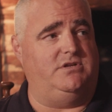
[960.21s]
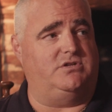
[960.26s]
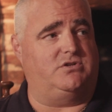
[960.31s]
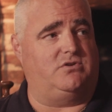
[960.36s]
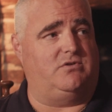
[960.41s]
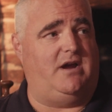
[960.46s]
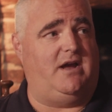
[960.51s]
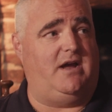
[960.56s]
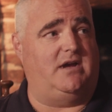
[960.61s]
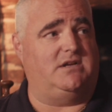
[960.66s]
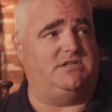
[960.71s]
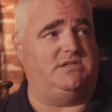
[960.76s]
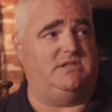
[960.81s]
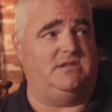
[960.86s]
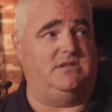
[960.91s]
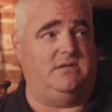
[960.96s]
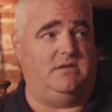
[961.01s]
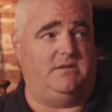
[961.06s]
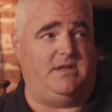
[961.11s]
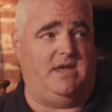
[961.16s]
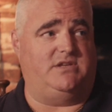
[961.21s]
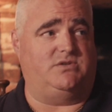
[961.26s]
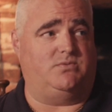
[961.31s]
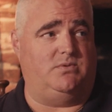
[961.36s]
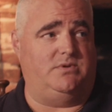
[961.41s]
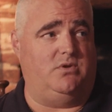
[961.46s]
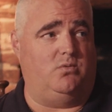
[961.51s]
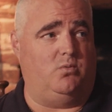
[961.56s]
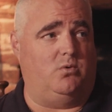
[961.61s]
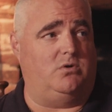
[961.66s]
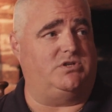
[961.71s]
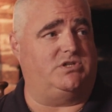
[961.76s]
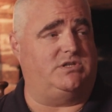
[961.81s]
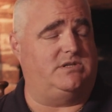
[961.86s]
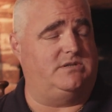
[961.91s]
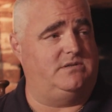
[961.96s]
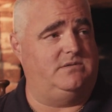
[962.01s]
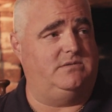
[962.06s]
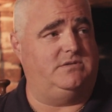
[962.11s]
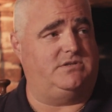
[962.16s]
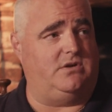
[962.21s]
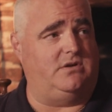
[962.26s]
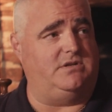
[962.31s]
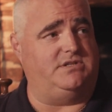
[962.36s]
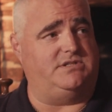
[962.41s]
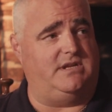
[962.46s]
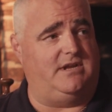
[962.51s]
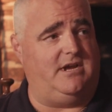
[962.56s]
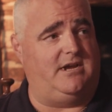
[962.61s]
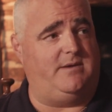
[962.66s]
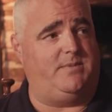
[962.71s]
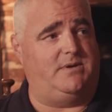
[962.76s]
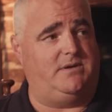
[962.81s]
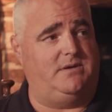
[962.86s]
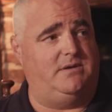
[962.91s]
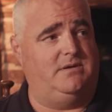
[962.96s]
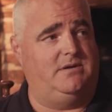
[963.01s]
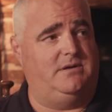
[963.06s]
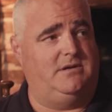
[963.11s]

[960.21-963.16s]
these cracks, and that's when the worst starts to happen.